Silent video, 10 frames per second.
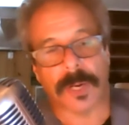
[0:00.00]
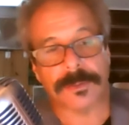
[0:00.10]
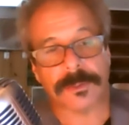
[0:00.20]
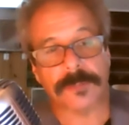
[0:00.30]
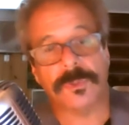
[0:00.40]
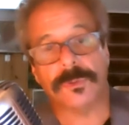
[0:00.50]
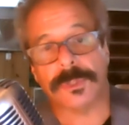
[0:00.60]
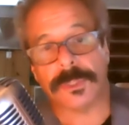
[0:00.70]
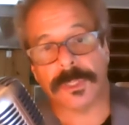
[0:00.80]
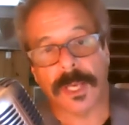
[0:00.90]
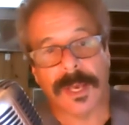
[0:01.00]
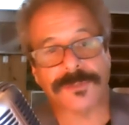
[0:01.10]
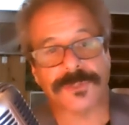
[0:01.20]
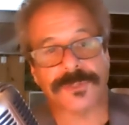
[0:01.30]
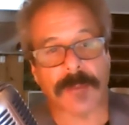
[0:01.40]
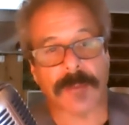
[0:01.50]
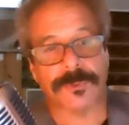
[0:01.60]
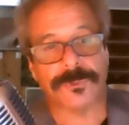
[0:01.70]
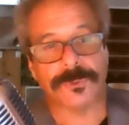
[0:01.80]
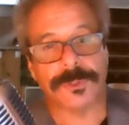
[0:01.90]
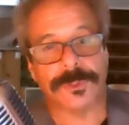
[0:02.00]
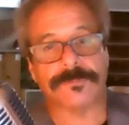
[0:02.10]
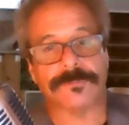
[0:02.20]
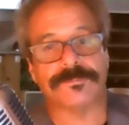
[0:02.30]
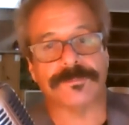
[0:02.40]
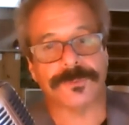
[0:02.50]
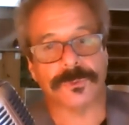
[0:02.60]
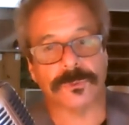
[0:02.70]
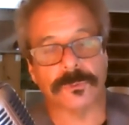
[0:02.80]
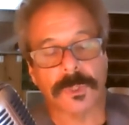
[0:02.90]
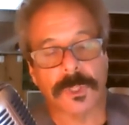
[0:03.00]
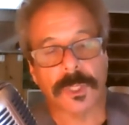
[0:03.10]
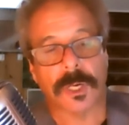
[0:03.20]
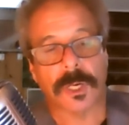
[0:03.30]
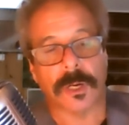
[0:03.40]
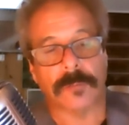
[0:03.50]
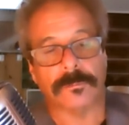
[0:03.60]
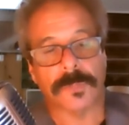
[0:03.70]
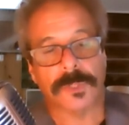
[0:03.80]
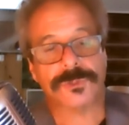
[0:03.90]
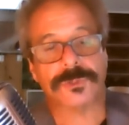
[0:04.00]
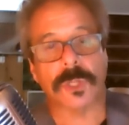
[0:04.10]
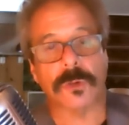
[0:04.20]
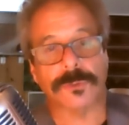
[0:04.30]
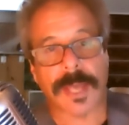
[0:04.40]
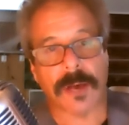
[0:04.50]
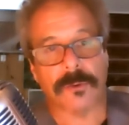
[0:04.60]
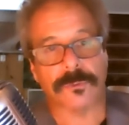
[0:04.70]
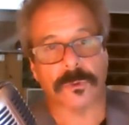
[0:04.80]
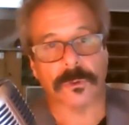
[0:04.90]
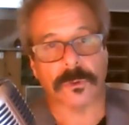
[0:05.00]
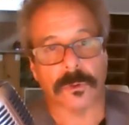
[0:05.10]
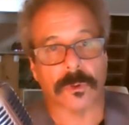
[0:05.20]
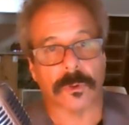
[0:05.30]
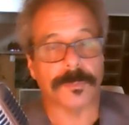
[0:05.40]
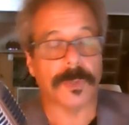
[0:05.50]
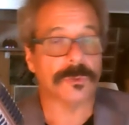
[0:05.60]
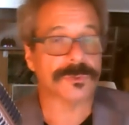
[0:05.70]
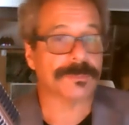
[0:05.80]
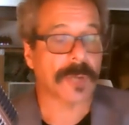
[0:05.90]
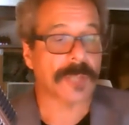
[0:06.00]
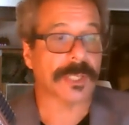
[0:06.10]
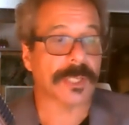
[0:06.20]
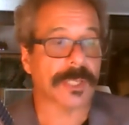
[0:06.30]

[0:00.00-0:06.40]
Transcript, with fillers: by the community as an opportunity to, to um, slow down or, or, or oppose the project.